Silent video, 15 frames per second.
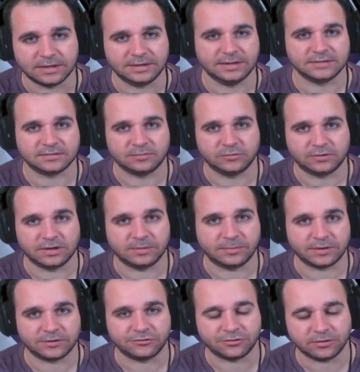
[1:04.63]
Yes, I'm looking at my
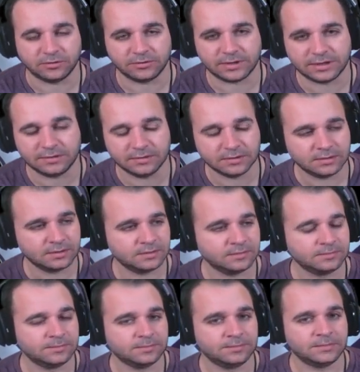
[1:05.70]
controller again.
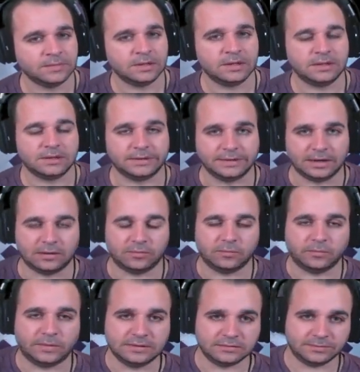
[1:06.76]
Now,
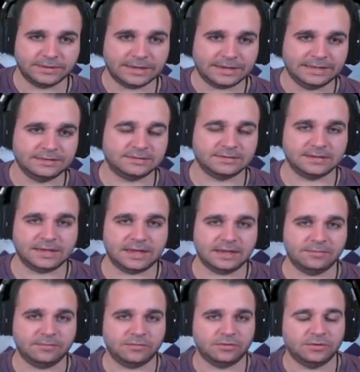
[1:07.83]
once we get into the
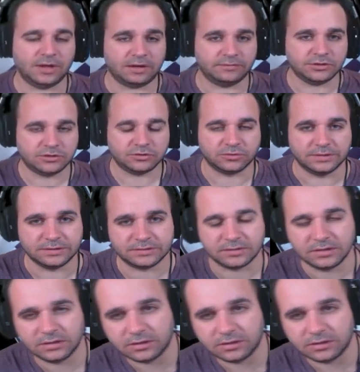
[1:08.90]
game, you have a choice.